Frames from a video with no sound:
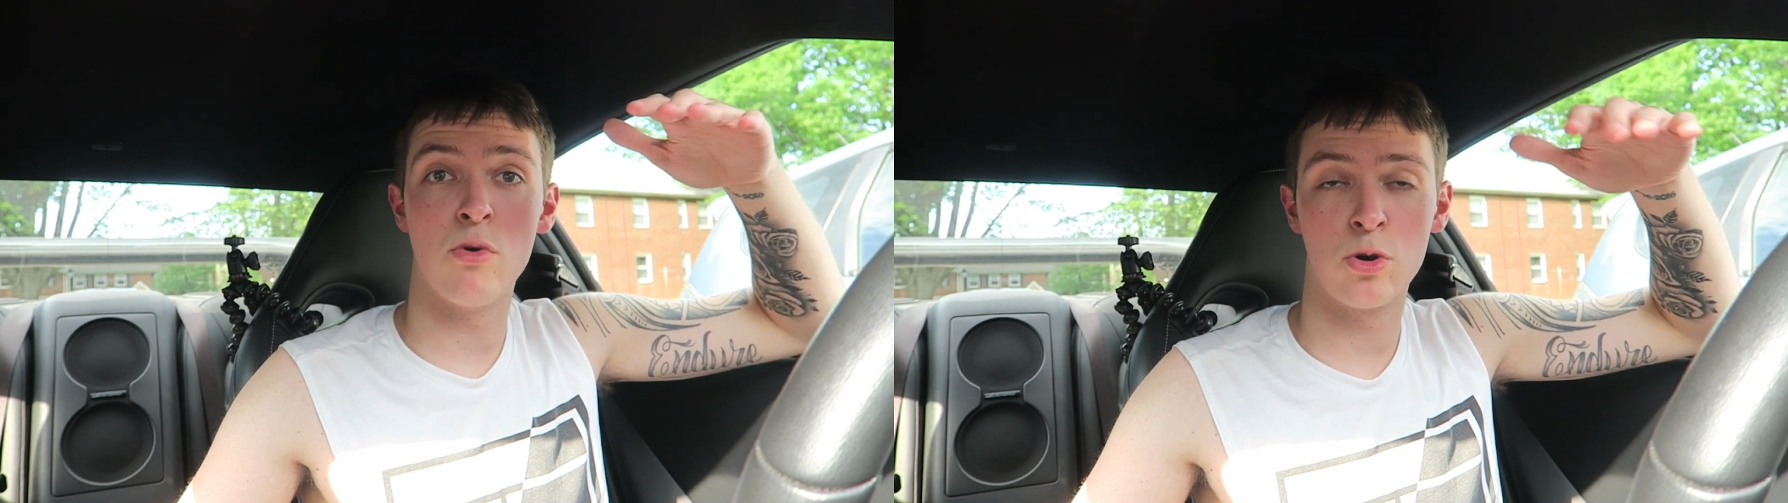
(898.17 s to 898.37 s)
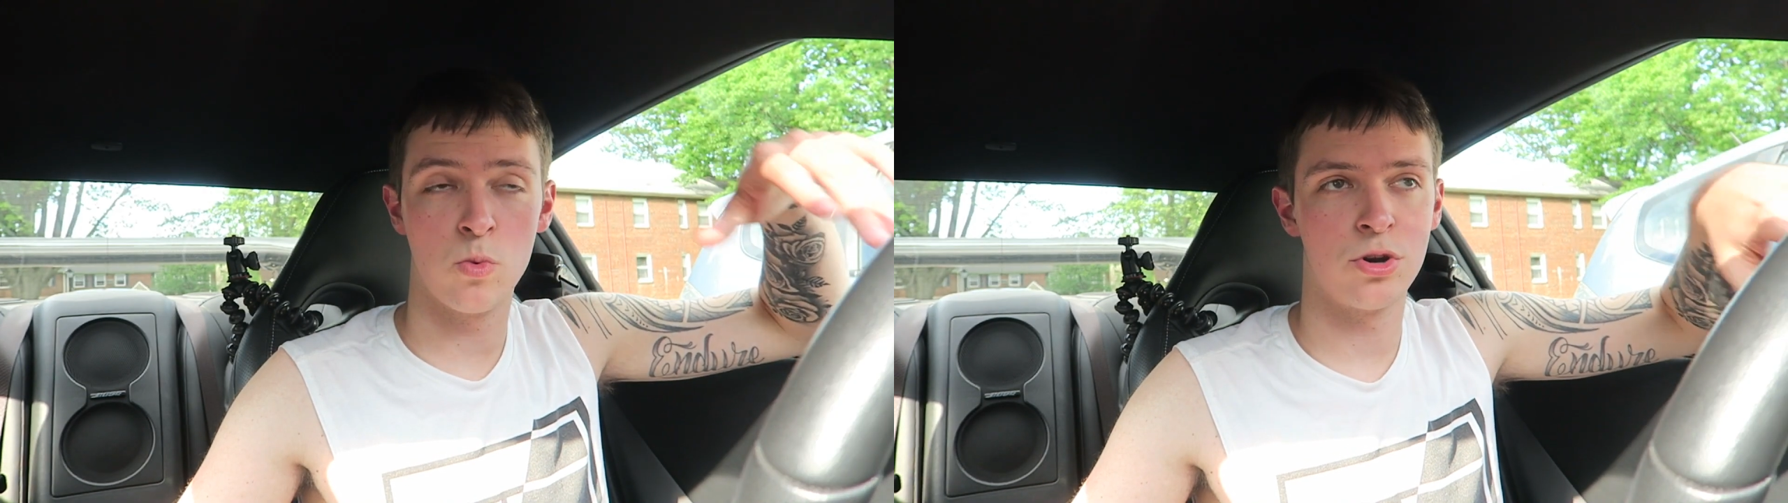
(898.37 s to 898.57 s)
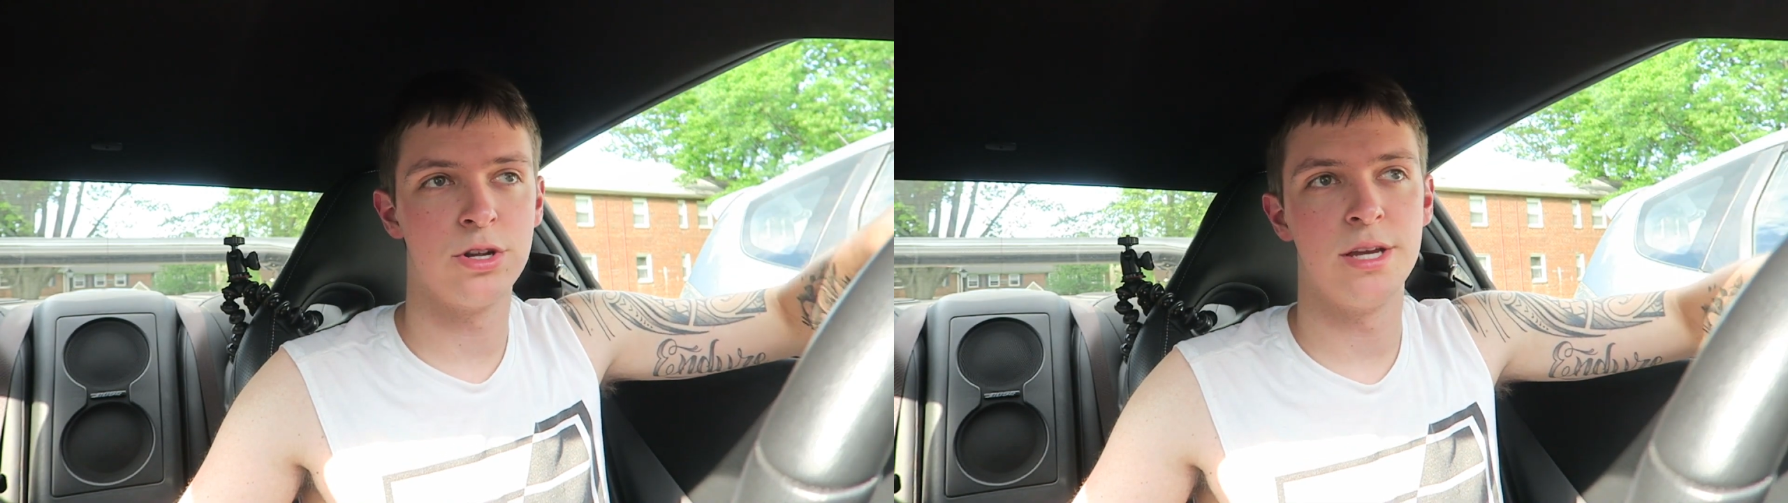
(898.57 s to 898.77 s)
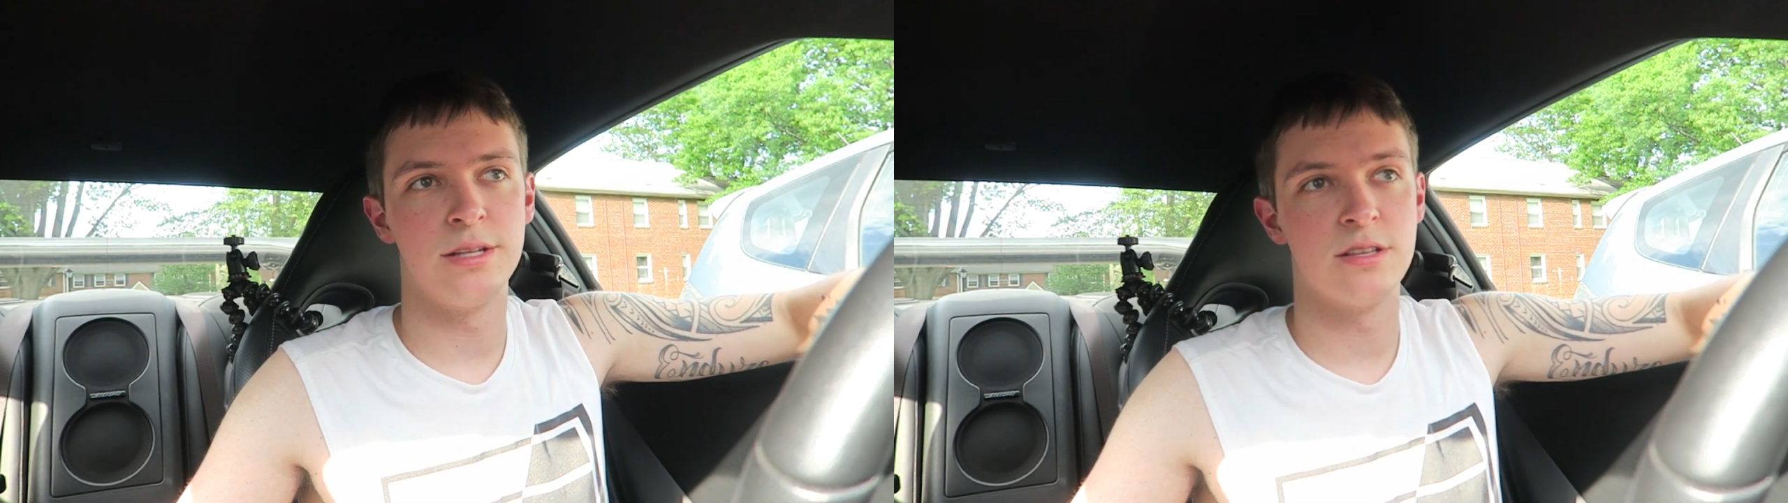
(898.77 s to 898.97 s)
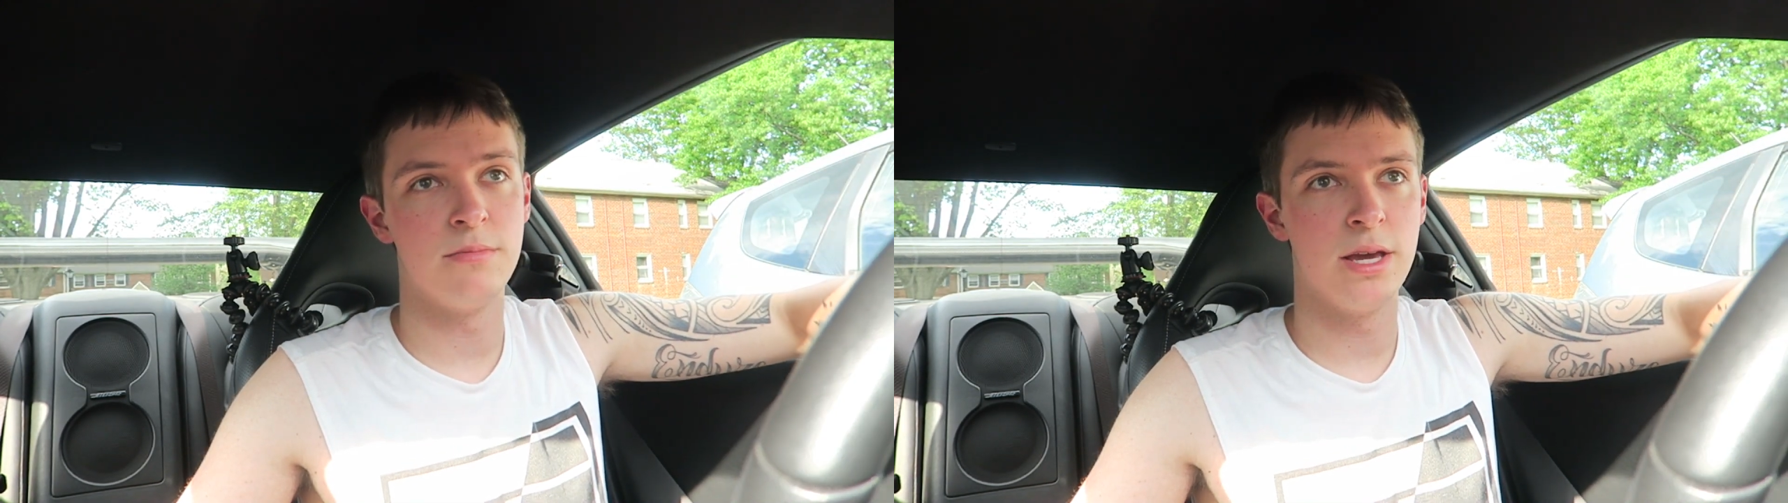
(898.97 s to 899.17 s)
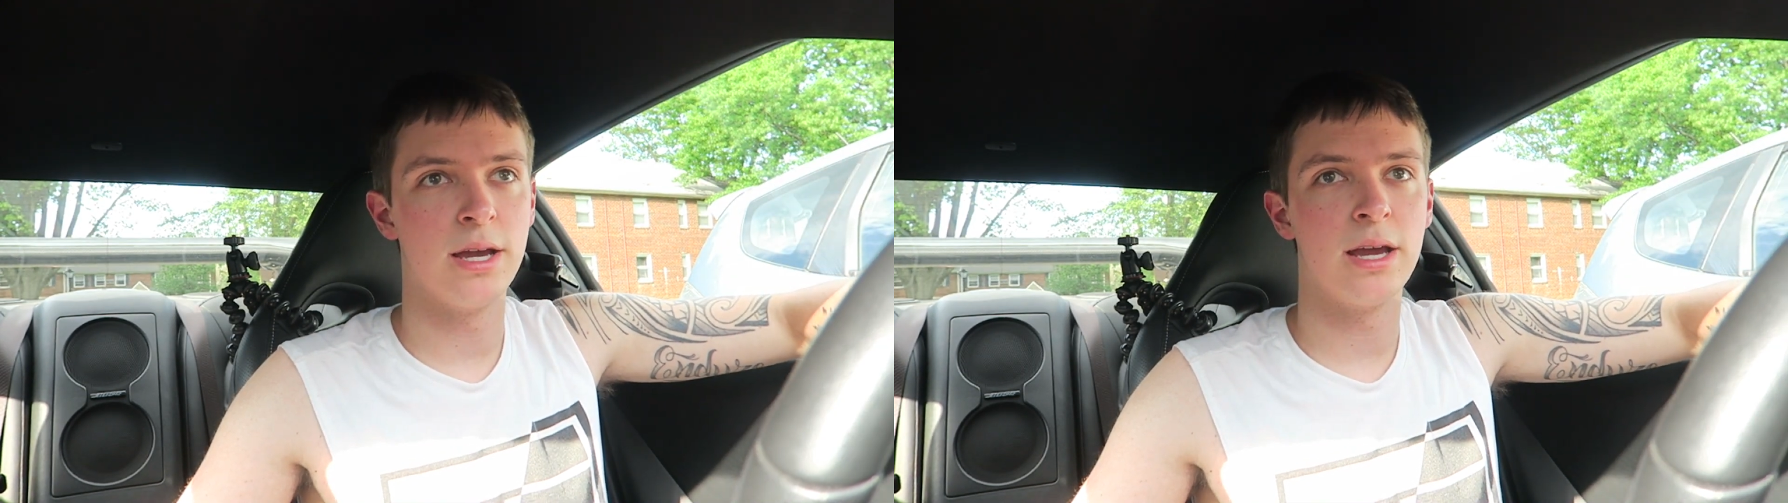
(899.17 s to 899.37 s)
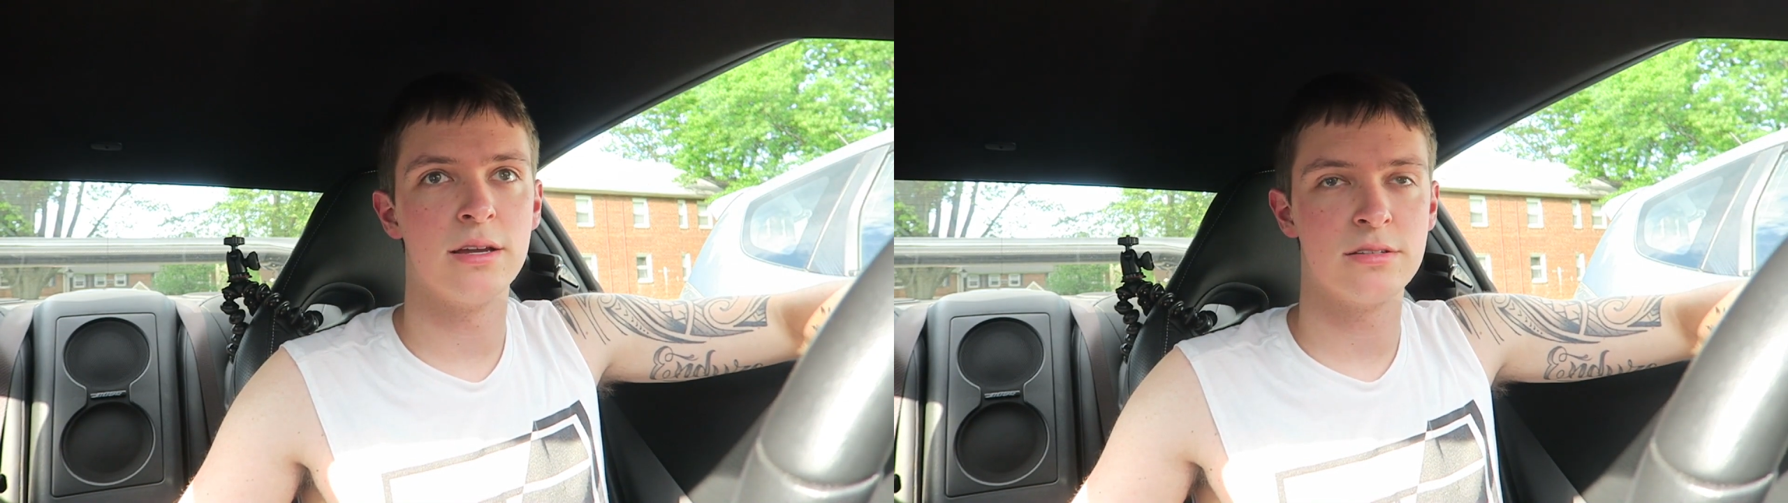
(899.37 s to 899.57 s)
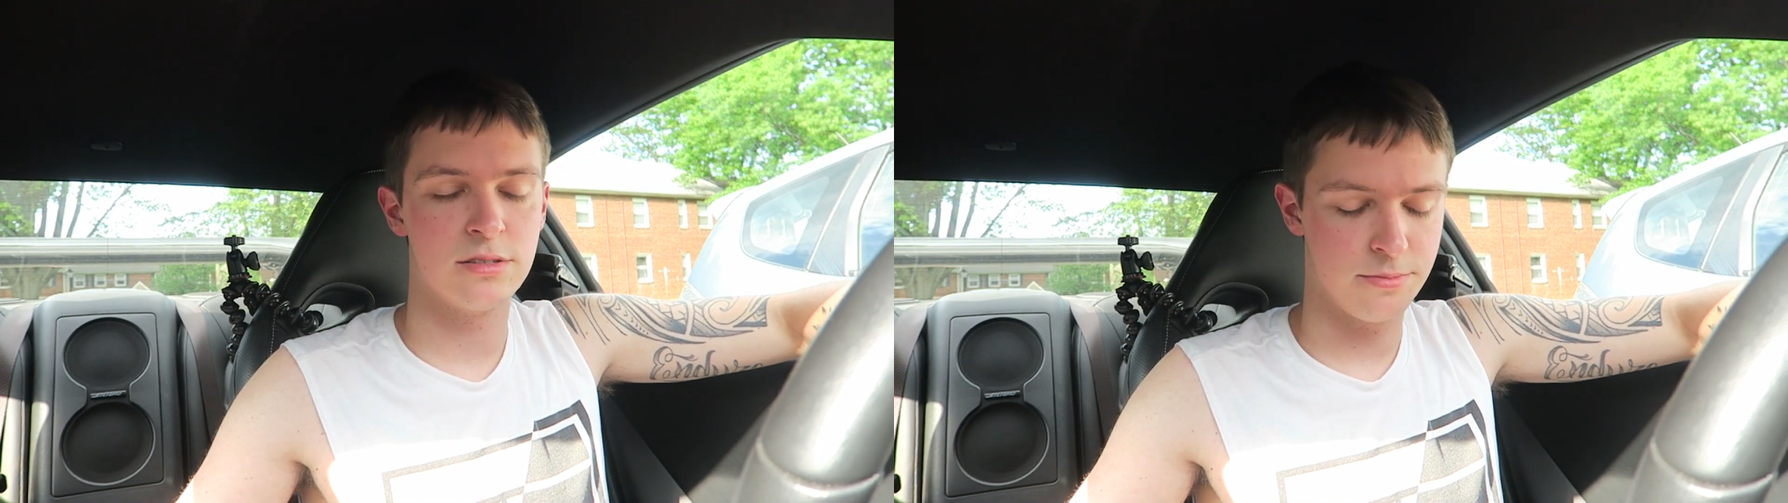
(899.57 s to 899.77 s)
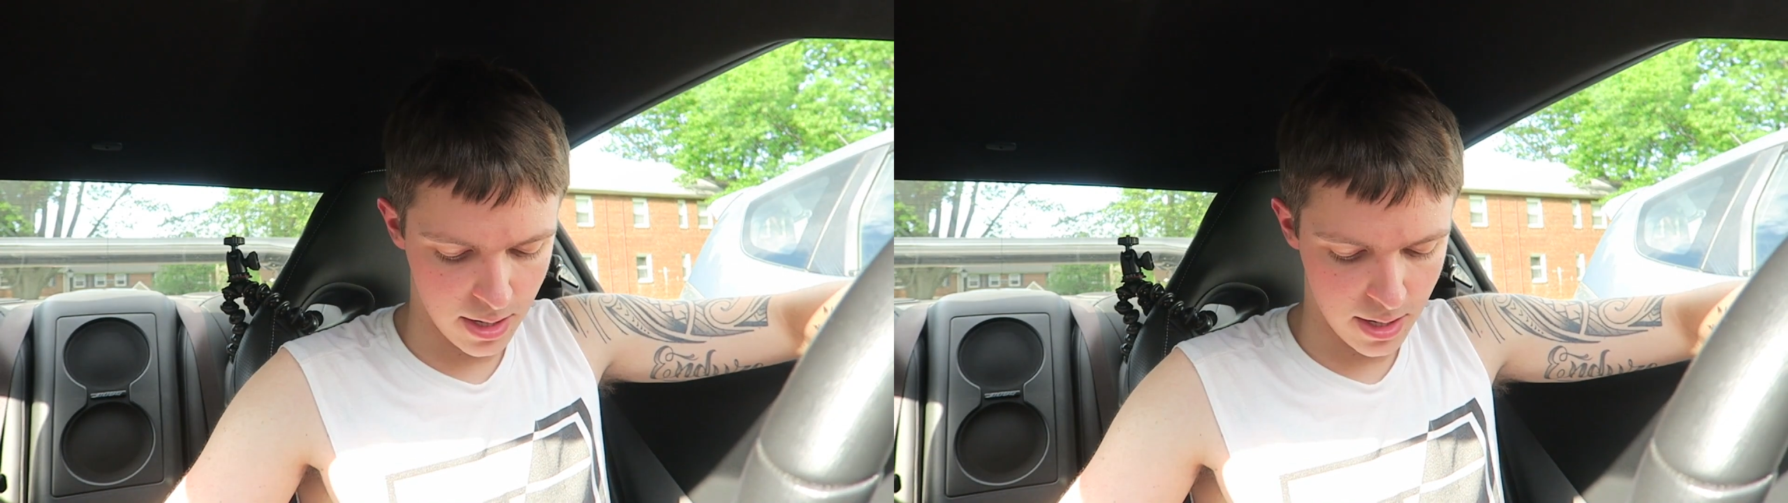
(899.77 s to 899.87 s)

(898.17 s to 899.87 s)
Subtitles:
more worrying to me, I guess.